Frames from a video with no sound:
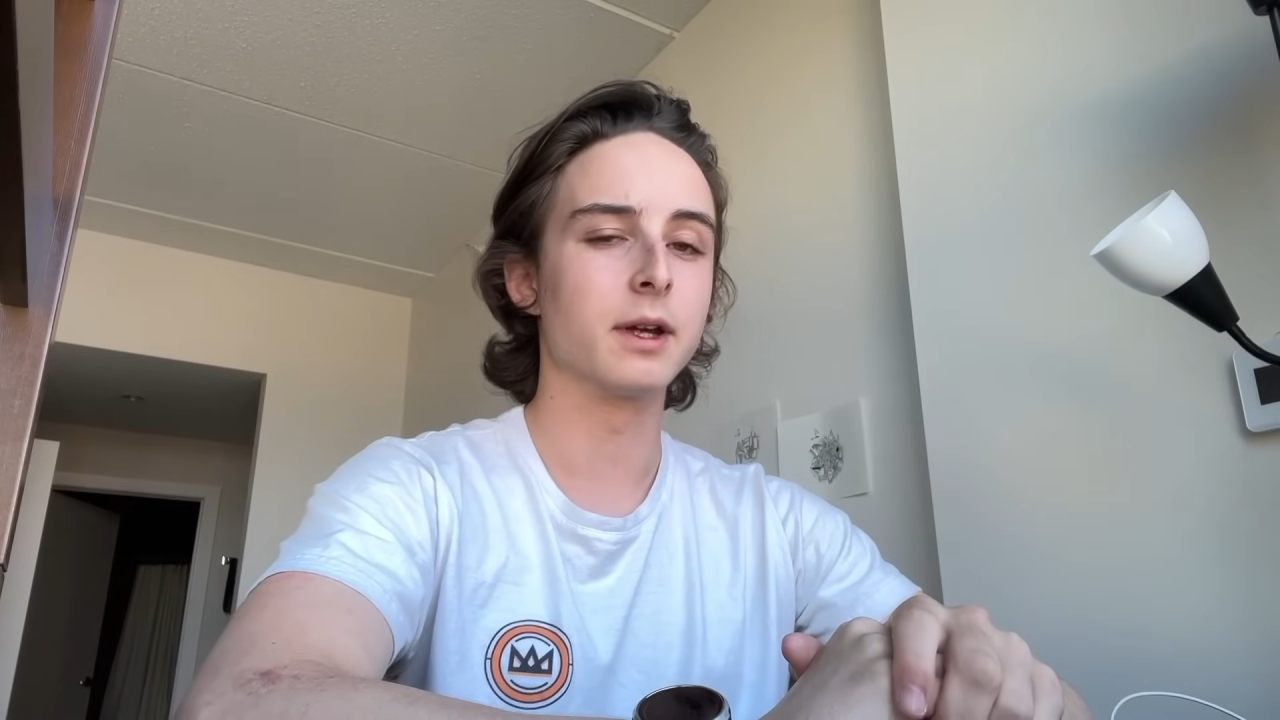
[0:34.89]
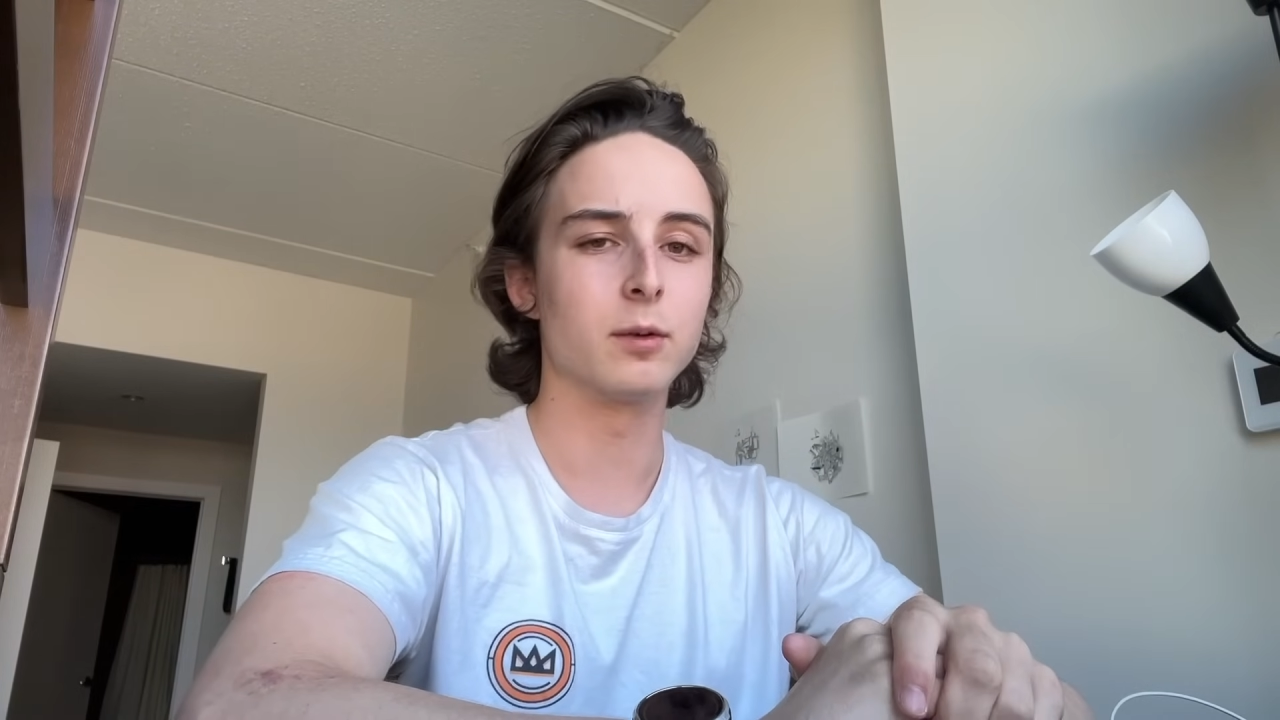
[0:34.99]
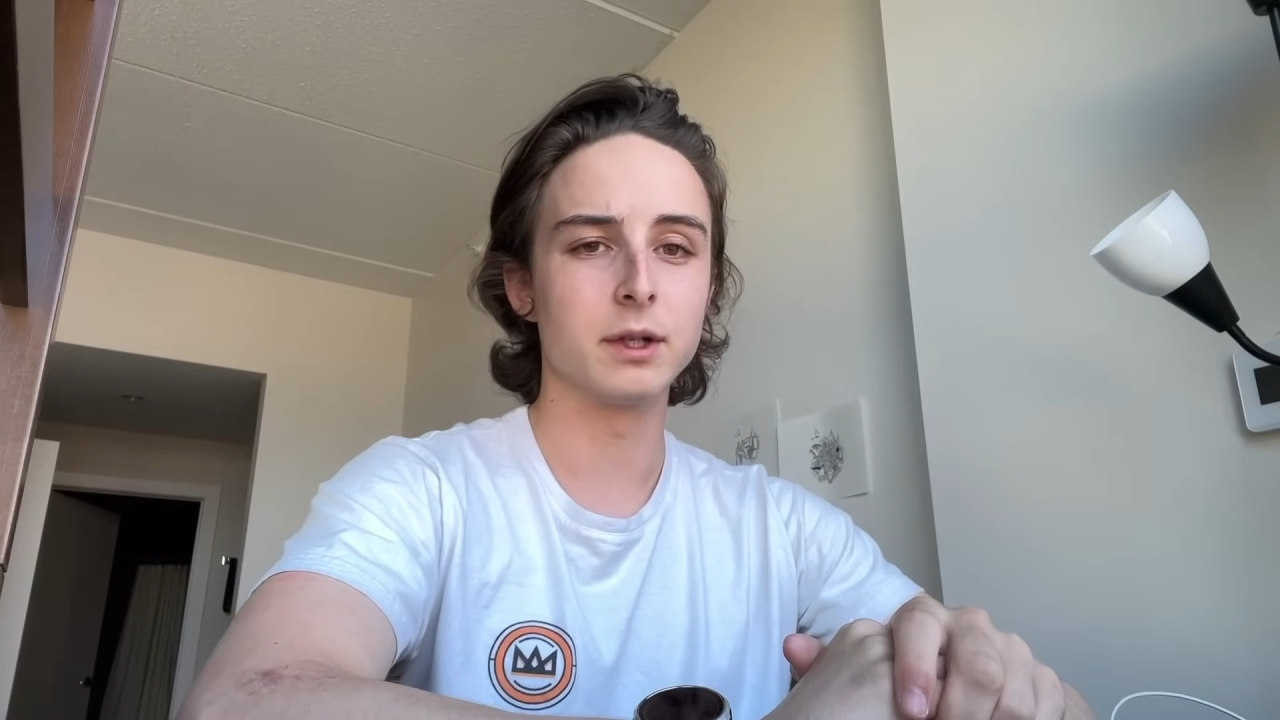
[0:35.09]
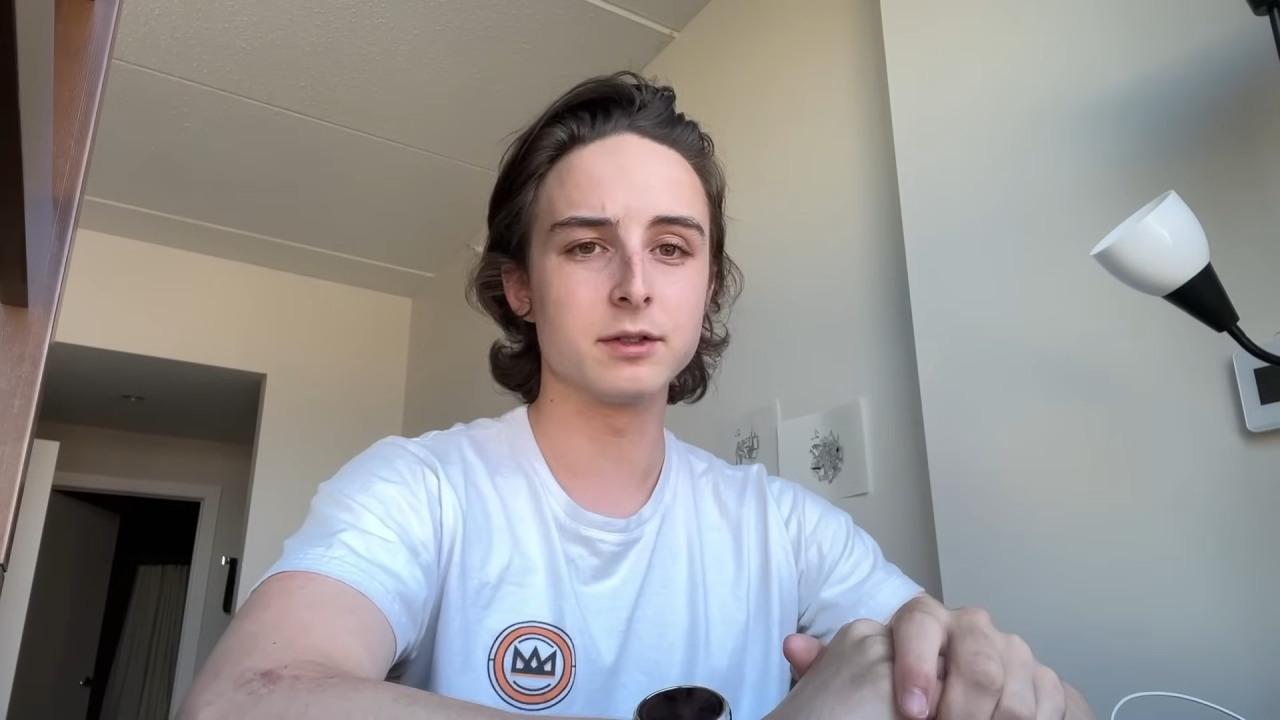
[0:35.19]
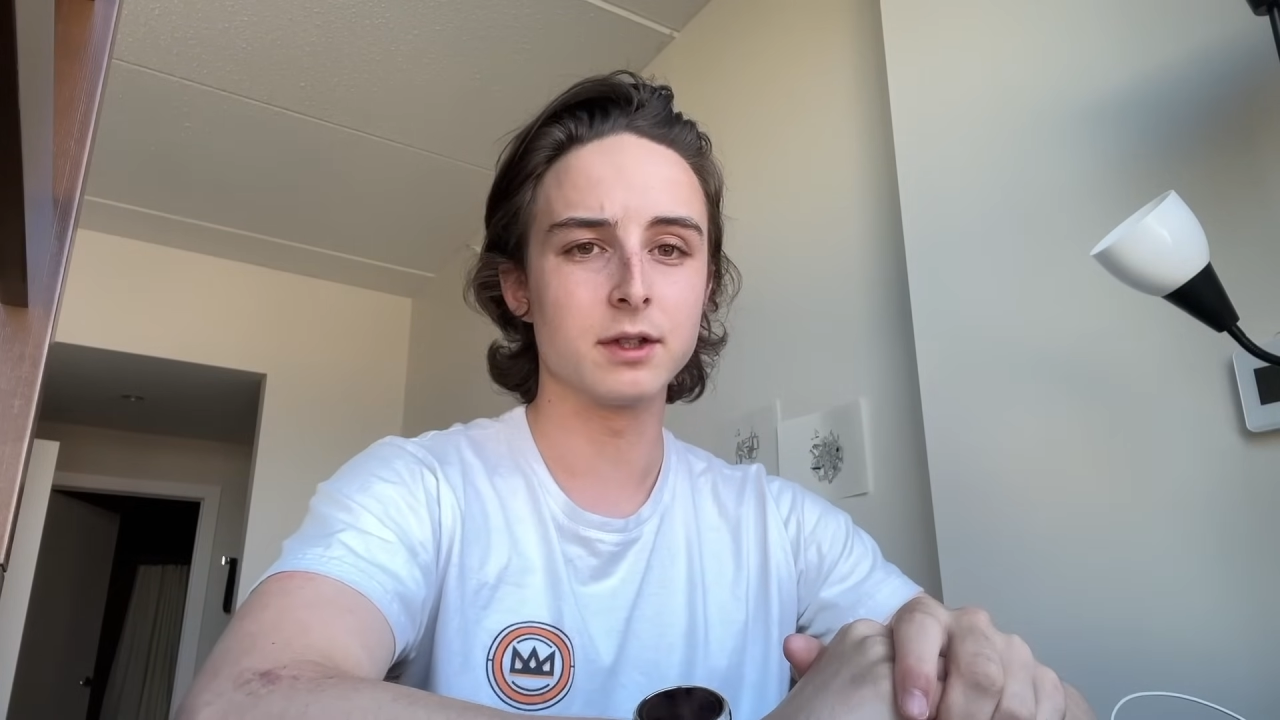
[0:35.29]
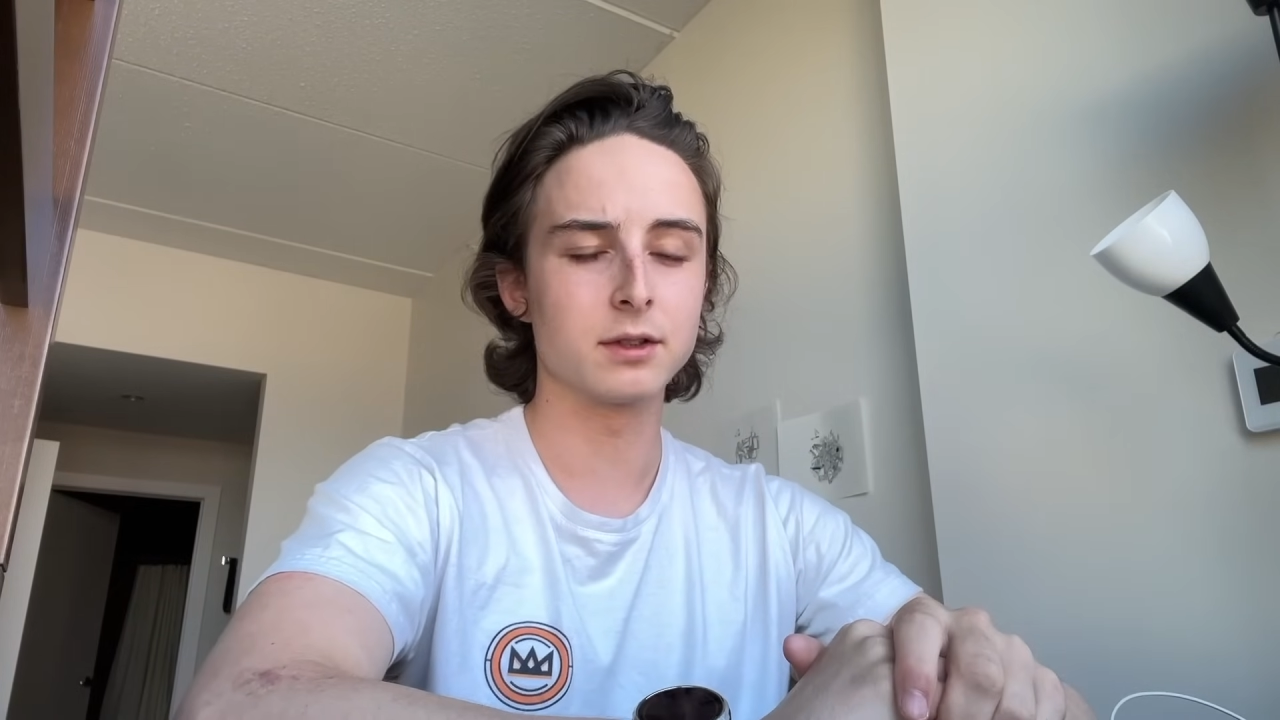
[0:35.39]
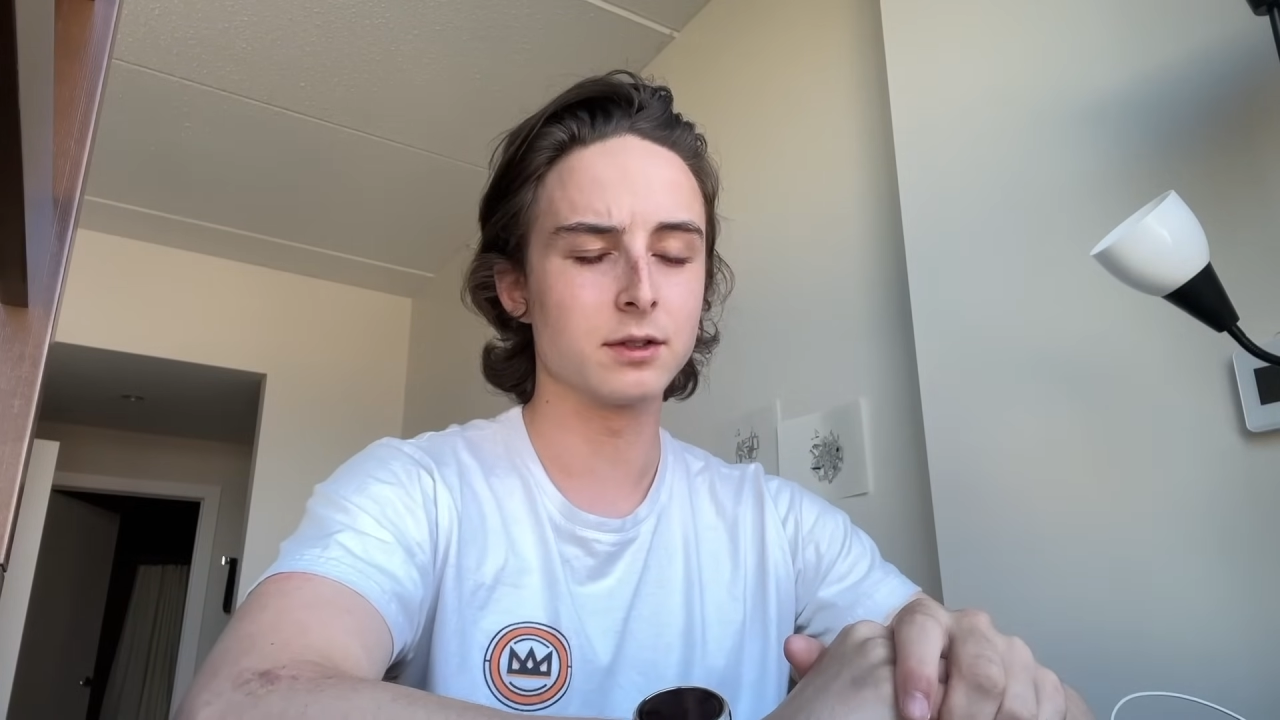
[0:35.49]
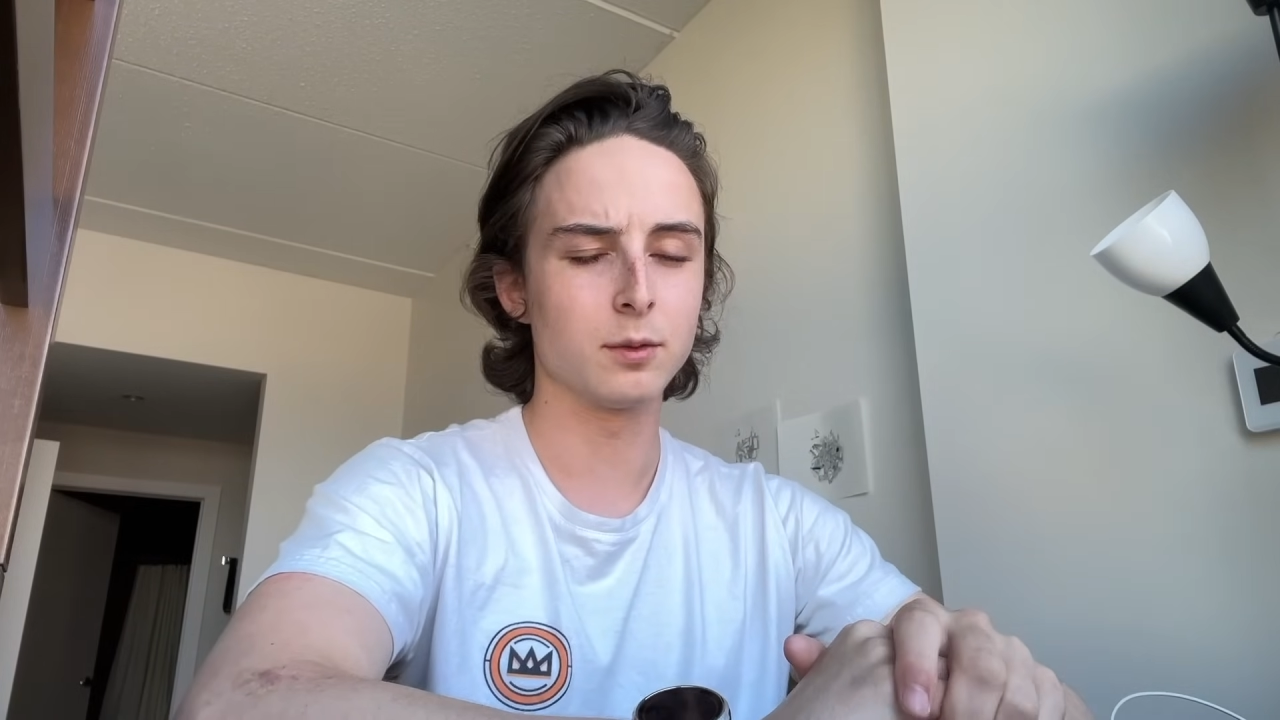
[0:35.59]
linguistics